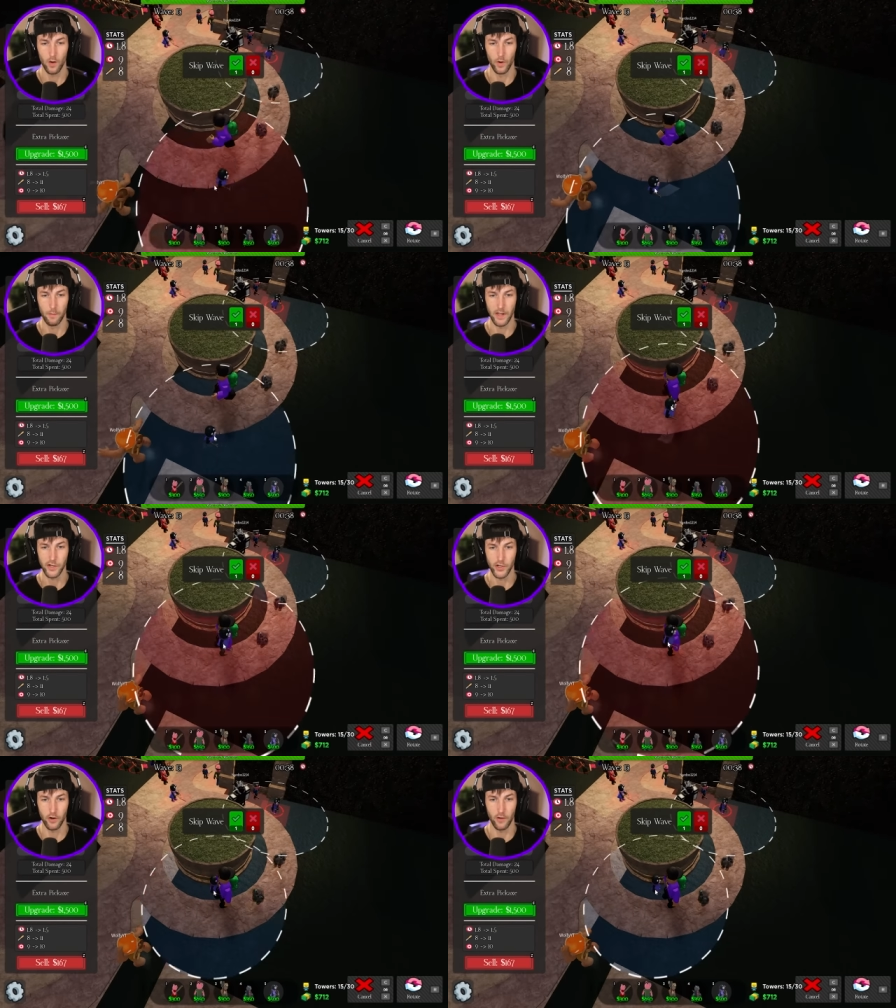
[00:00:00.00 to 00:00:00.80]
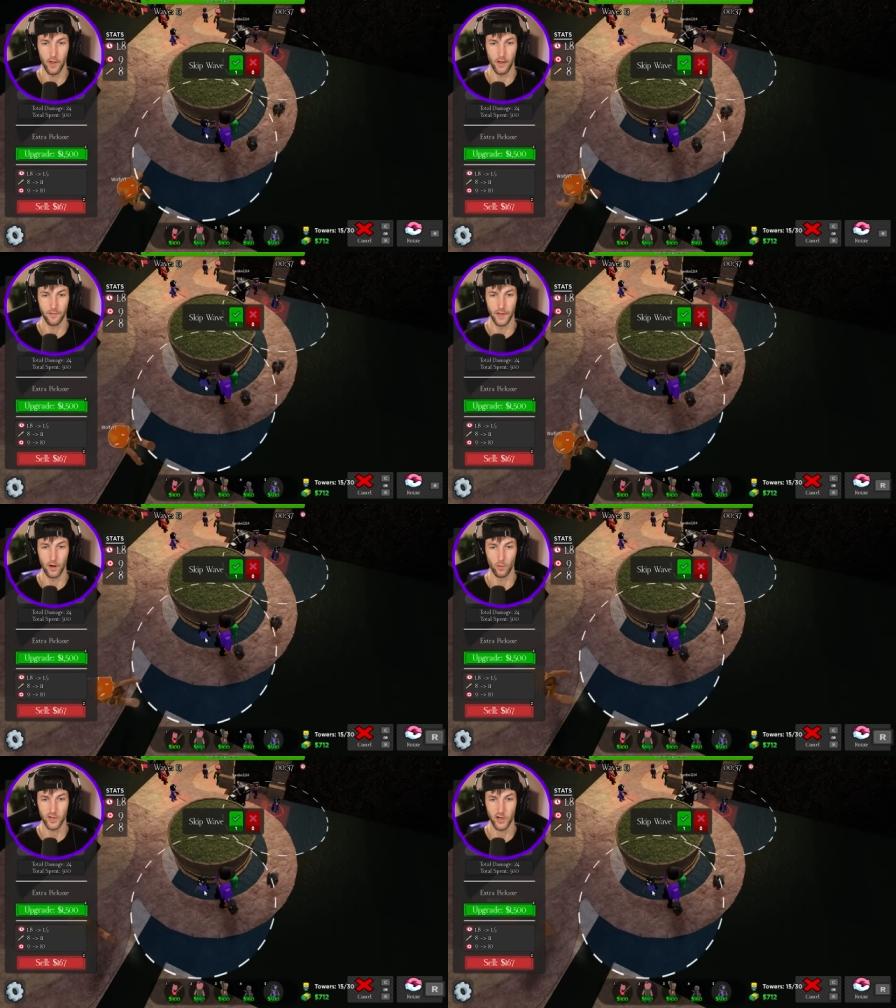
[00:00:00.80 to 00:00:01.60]
I wanna make sure that they
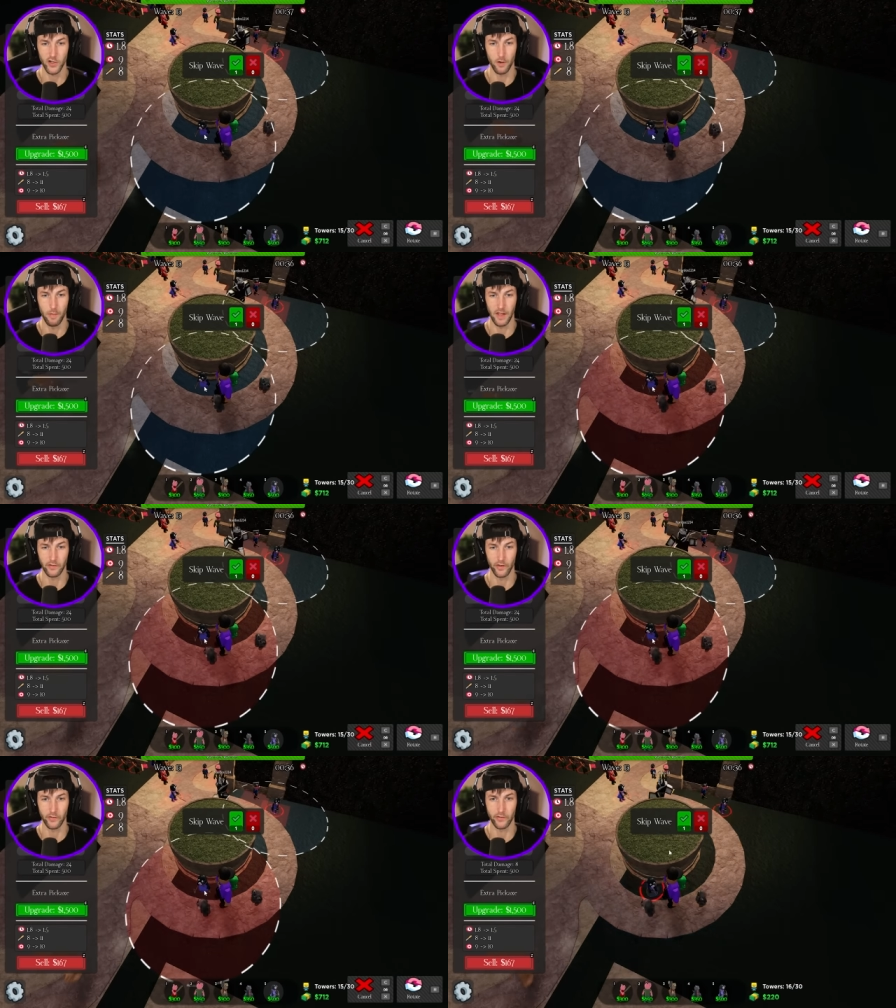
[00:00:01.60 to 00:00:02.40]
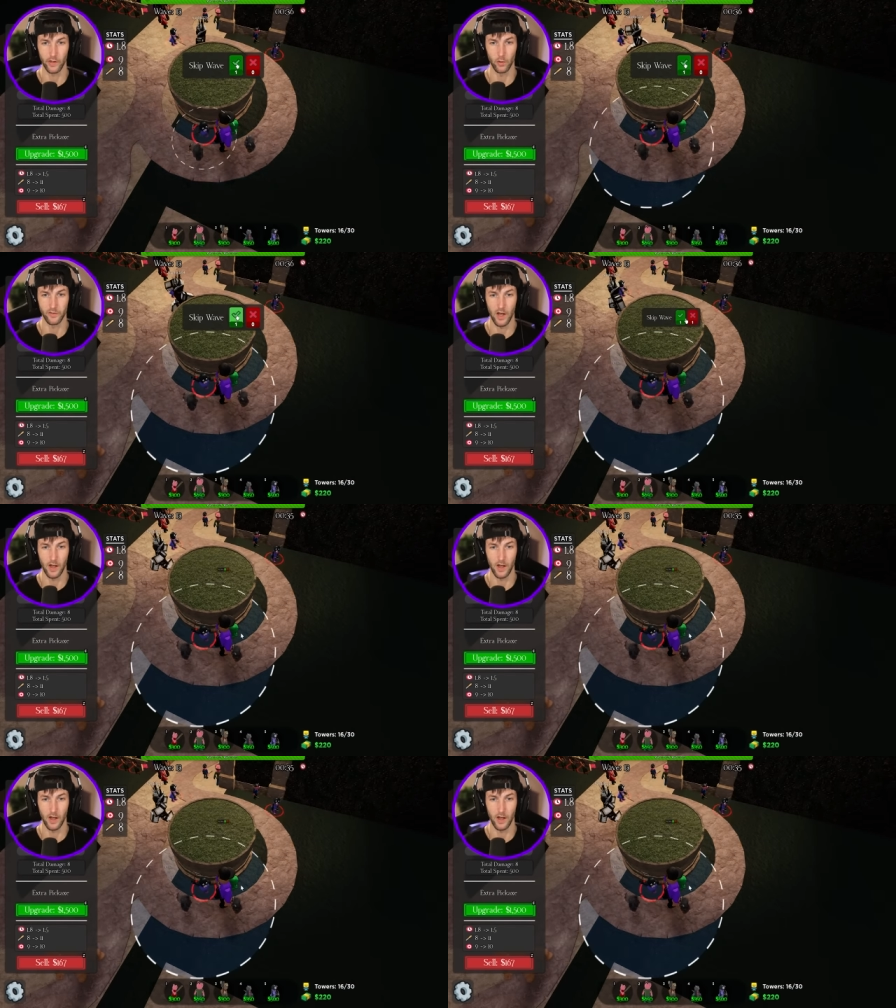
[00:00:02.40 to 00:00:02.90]
don't touch our base a single